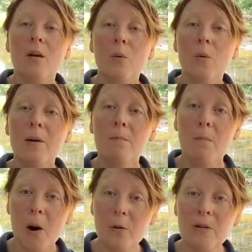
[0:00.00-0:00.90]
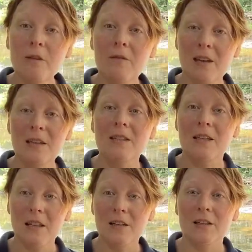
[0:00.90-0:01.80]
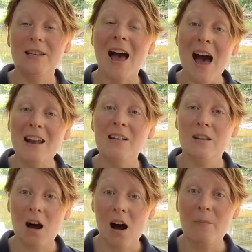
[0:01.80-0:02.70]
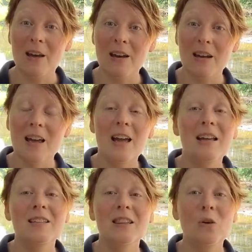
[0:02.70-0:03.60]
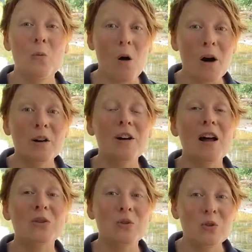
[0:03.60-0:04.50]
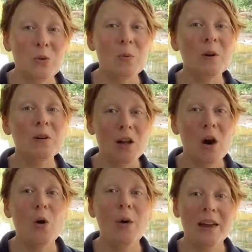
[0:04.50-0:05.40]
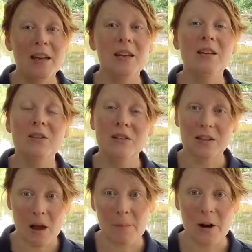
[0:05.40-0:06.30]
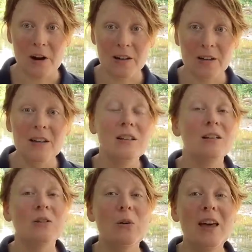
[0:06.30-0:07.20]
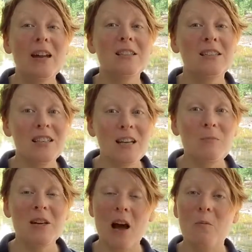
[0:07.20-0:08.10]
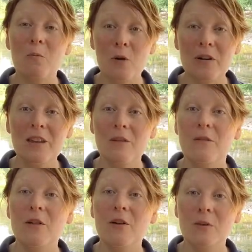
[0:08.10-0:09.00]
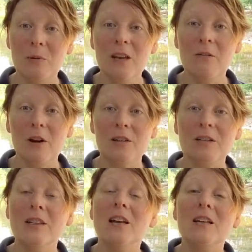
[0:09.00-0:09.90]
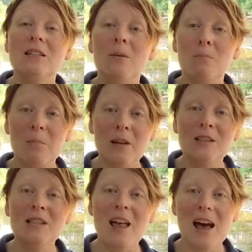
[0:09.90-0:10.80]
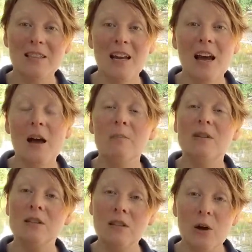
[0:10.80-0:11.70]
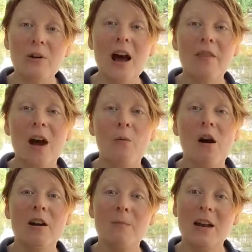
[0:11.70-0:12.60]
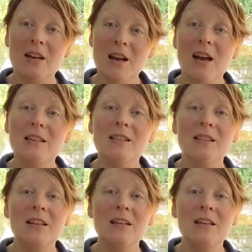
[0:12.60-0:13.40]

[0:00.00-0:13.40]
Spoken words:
What both of these years had in common is that the water got super low in summer. So then it did become worth it for those beavers to build that dam, slow down that water, make a nice,